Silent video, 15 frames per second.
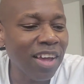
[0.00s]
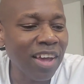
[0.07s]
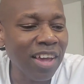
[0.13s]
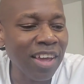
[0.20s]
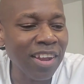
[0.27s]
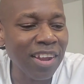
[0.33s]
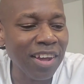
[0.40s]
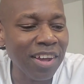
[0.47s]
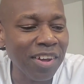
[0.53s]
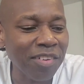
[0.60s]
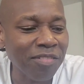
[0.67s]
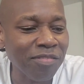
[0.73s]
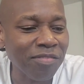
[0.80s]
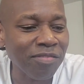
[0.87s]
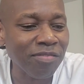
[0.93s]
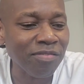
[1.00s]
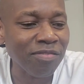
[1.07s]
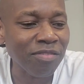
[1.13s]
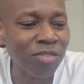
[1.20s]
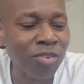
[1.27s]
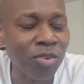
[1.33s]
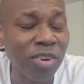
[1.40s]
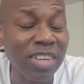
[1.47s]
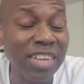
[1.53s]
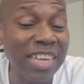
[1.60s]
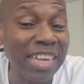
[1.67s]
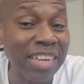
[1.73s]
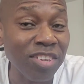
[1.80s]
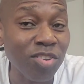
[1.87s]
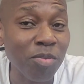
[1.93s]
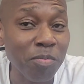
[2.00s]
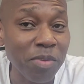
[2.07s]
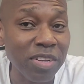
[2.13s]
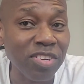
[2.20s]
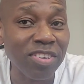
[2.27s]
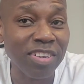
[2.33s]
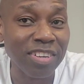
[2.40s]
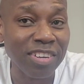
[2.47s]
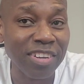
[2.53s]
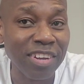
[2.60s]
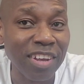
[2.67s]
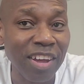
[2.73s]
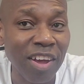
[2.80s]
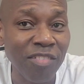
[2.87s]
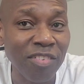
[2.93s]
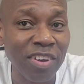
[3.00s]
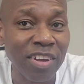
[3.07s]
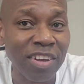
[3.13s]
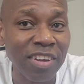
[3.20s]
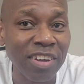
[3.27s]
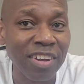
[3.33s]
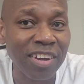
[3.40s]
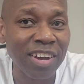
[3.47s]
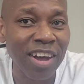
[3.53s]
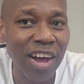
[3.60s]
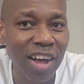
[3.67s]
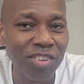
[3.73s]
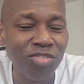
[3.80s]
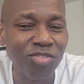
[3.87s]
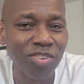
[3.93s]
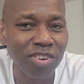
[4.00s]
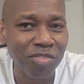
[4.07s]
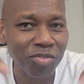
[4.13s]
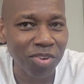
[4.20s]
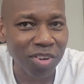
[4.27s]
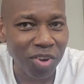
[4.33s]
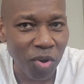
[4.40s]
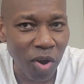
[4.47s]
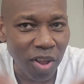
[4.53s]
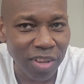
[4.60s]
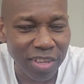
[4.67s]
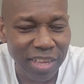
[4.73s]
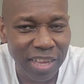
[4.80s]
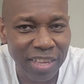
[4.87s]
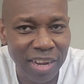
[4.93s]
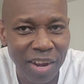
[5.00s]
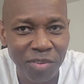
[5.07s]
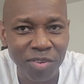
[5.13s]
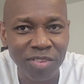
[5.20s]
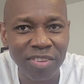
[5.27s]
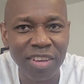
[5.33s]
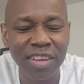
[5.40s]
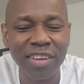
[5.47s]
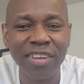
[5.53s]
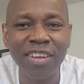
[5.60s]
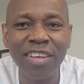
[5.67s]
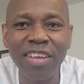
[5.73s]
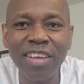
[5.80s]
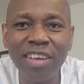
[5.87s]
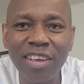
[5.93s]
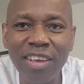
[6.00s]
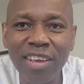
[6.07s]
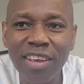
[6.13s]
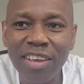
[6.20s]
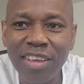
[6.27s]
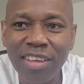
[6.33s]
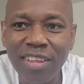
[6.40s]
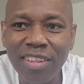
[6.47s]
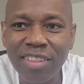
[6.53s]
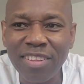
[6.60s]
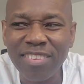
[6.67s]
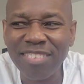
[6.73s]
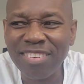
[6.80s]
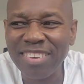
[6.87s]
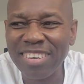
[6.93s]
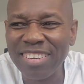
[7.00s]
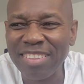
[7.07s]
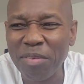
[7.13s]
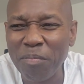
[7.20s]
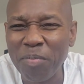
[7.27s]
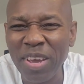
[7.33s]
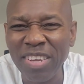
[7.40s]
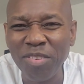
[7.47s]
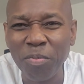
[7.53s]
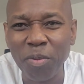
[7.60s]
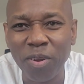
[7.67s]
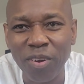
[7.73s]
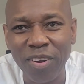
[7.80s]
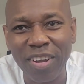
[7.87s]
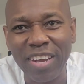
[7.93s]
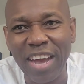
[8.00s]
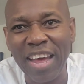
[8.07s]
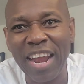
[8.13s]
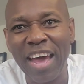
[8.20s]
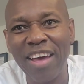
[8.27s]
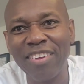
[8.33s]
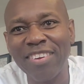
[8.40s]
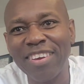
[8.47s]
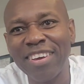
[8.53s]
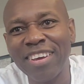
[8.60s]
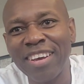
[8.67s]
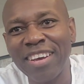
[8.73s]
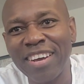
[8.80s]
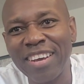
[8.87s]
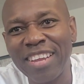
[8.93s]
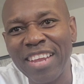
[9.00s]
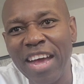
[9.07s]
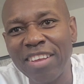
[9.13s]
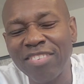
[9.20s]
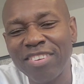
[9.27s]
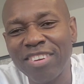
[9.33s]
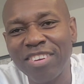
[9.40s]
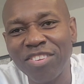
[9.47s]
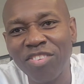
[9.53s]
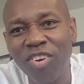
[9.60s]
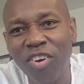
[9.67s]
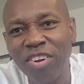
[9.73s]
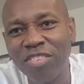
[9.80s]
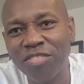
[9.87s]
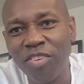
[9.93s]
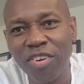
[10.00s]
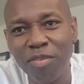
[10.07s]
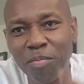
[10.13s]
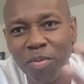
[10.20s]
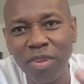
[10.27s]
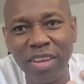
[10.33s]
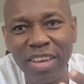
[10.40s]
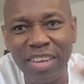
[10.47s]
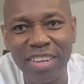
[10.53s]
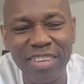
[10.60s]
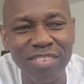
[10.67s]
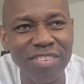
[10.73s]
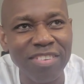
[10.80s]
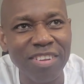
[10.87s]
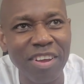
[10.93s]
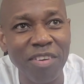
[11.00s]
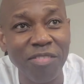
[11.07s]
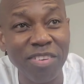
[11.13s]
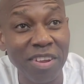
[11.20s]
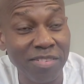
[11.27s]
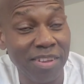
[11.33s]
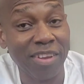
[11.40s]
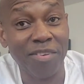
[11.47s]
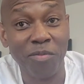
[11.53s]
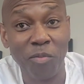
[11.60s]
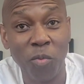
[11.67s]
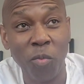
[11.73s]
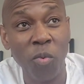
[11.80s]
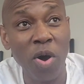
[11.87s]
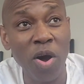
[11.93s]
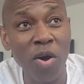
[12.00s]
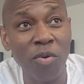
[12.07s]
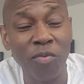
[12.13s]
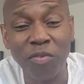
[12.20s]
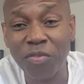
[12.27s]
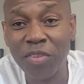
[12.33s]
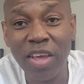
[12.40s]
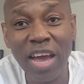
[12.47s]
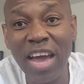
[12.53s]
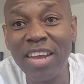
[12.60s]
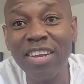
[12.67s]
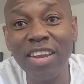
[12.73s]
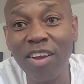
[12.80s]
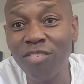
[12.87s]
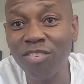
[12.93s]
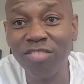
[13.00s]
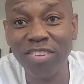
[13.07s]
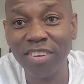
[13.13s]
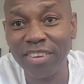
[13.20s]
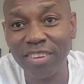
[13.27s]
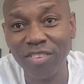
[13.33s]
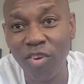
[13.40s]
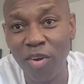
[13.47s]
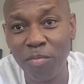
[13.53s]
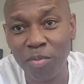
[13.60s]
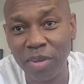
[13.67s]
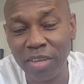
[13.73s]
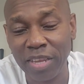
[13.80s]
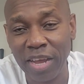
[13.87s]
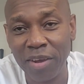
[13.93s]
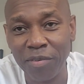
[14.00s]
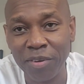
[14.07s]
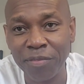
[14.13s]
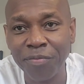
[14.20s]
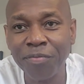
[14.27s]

And um, during the intermission of a concert, if you could call it that, that I was in, this the bass player got out a classical guitar and started playing this stuff, and I was like, "Whoa!" I had never seen a guitar played that way.